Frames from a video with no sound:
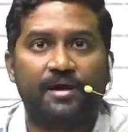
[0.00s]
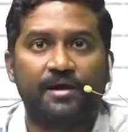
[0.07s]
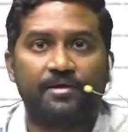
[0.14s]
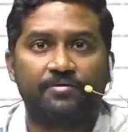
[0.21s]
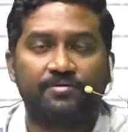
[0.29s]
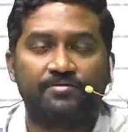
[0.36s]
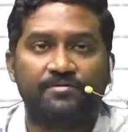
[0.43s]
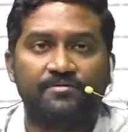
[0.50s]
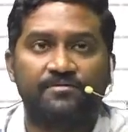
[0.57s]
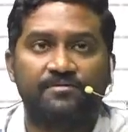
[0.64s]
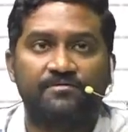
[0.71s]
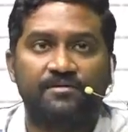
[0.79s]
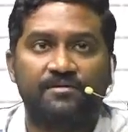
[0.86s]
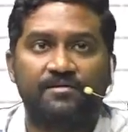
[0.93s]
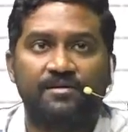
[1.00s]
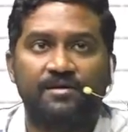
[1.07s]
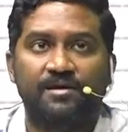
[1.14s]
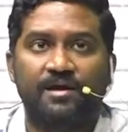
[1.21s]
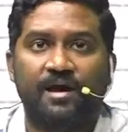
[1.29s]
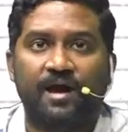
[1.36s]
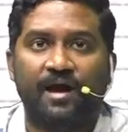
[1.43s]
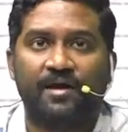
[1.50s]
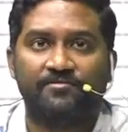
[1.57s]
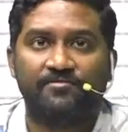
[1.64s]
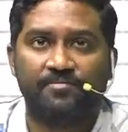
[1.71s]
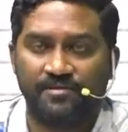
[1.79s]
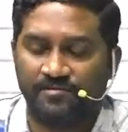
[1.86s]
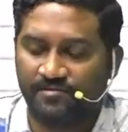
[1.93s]
The diagnosis is generally
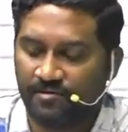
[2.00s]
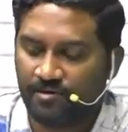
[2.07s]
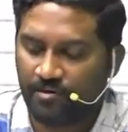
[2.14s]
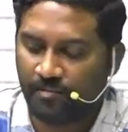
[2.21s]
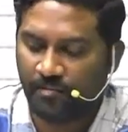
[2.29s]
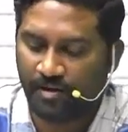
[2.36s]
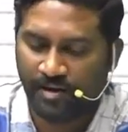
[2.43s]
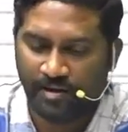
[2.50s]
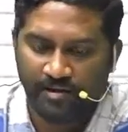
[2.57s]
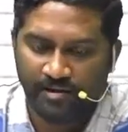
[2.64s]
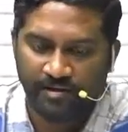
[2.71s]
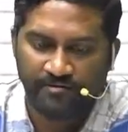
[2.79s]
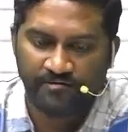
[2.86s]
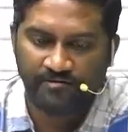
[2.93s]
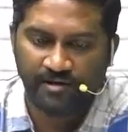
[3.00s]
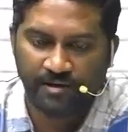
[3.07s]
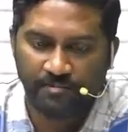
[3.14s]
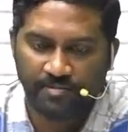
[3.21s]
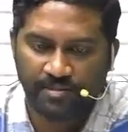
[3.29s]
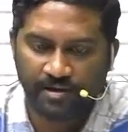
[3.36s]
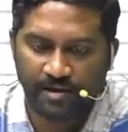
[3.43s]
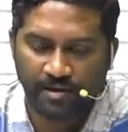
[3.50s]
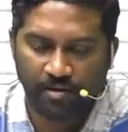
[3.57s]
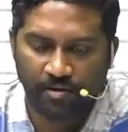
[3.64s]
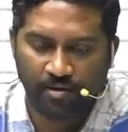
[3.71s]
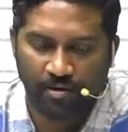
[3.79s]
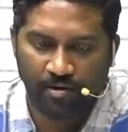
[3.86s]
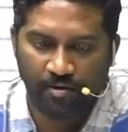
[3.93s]
aspergilloma. Same
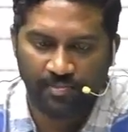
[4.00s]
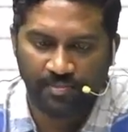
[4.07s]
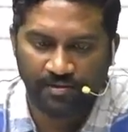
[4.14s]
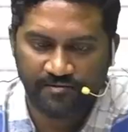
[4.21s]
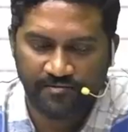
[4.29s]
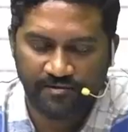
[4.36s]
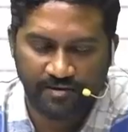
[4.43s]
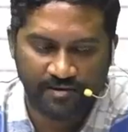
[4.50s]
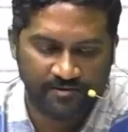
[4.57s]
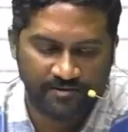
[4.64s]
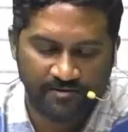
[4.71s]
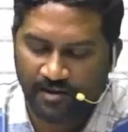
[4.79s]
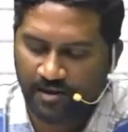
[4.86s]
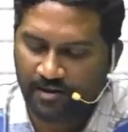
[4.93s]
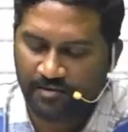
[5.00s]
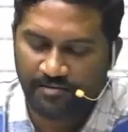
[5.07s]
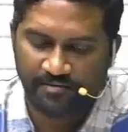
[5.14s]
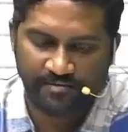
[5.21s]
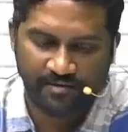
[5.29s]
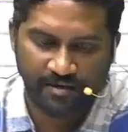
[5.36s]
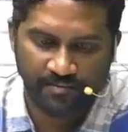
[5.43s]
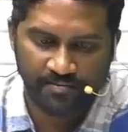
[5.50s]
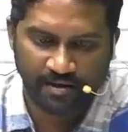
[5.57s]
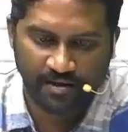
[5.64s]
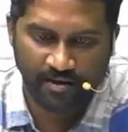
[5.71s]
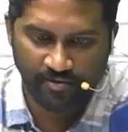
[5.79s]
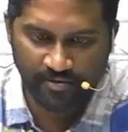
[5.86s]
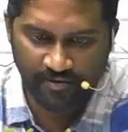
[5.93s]
thing on the CT scan.
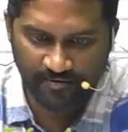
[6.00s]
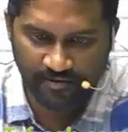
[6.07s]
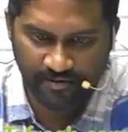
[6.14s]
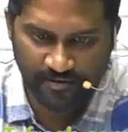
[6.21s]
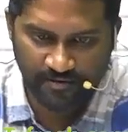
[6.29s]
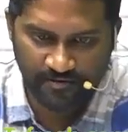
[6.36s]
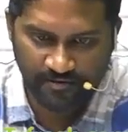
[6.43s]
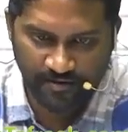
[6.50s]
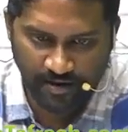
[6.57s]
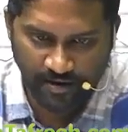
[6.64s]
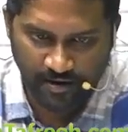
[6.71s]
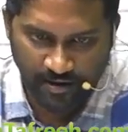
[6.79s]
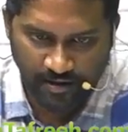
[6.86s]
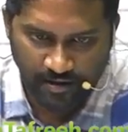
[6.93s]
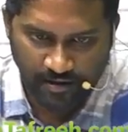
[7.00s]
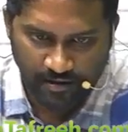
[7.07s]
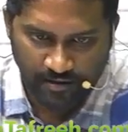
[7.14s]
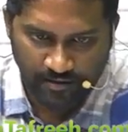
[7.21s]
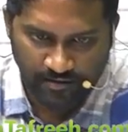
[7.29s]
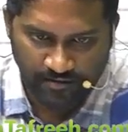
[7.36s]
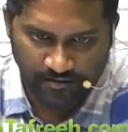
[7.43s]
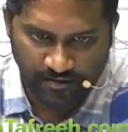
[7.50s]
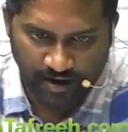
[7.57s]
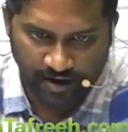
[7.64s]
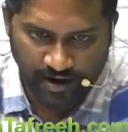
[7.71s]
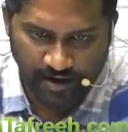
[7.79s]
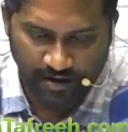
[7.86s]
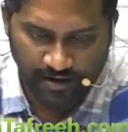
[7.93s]
Same thing on the CT scan. You
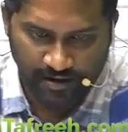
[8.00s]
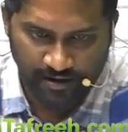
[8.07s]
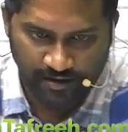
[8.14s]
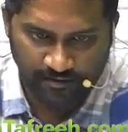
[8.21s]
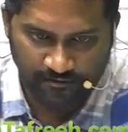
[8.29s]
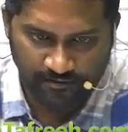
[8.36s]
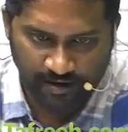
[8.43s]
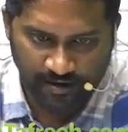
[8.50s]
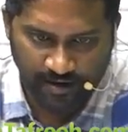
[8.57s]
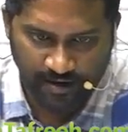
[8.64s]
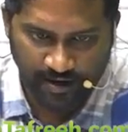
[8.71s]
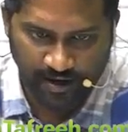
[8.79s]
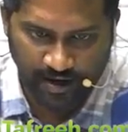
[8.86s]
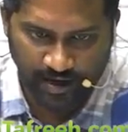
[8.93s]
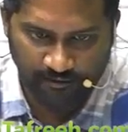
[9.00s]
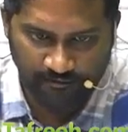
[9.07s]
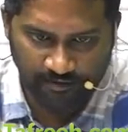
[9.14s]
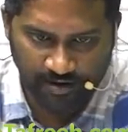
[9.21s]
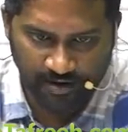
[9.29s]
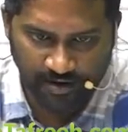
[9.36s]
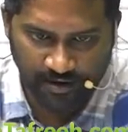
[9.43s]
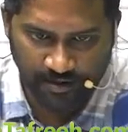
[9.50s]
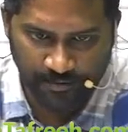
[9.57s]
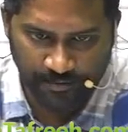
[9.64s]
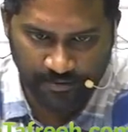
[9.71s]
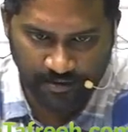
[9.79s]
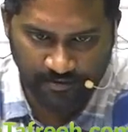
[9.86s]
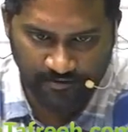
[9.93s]
should identify the
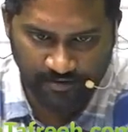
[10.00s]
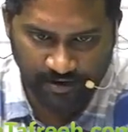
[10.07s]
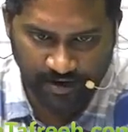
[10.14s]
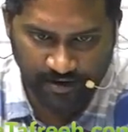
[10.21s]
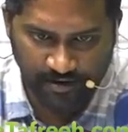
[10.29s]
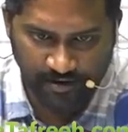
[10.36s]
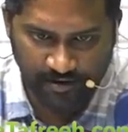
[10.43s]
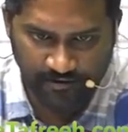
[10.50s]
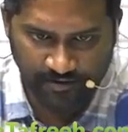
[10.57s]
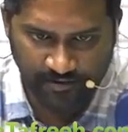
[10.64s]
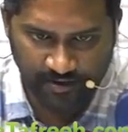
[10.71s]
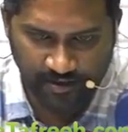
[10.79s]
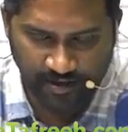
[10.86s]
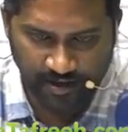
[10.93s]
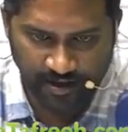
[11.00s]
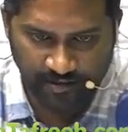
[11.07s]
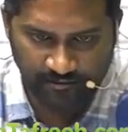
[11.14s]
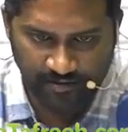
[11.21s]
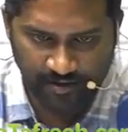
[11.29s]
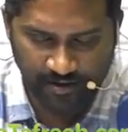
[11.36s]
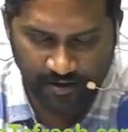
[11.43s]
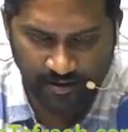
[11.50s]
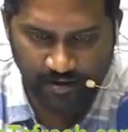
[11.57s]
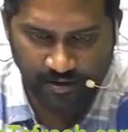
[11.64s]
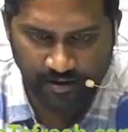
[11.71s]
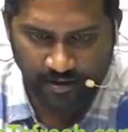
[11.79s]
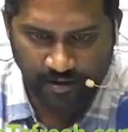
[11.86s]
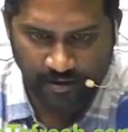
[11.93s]
cavity. You should identify the
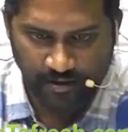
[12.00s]
cavity.